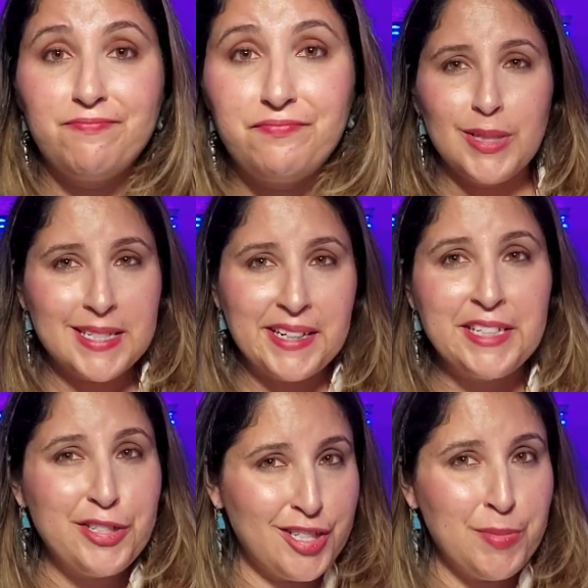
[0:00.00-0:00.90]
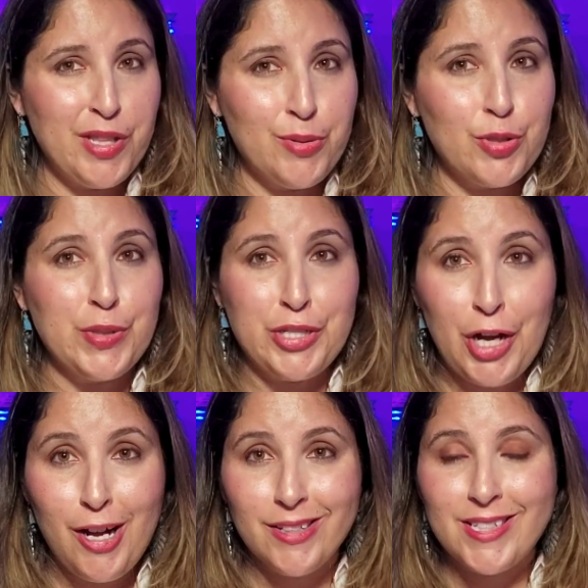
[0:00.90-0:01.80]
So let's get into some of those
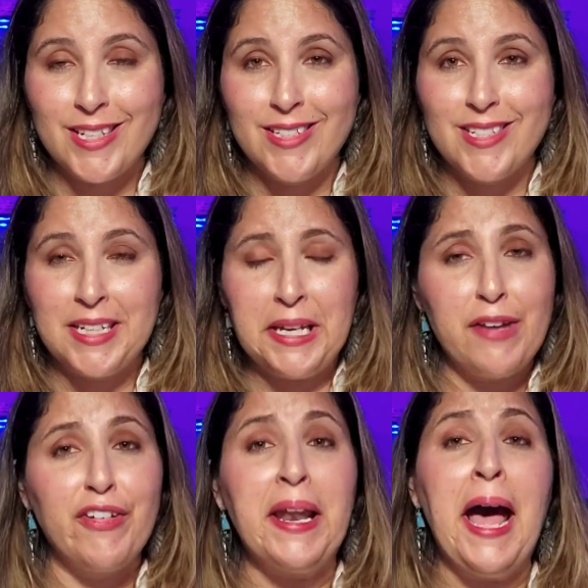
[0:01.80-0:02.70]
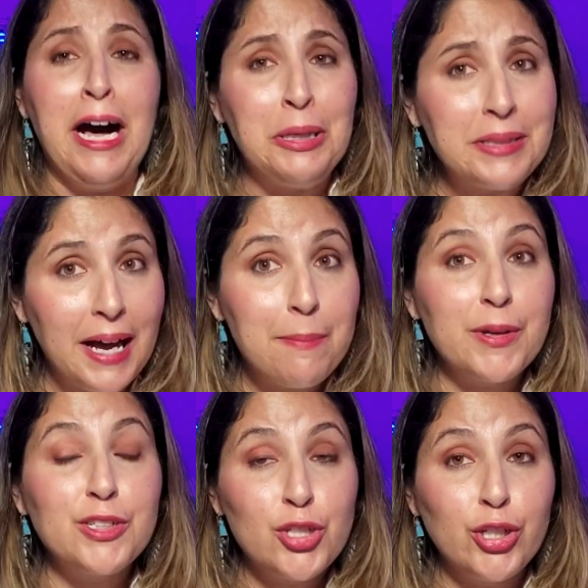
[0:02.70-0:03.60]
results and see if it held up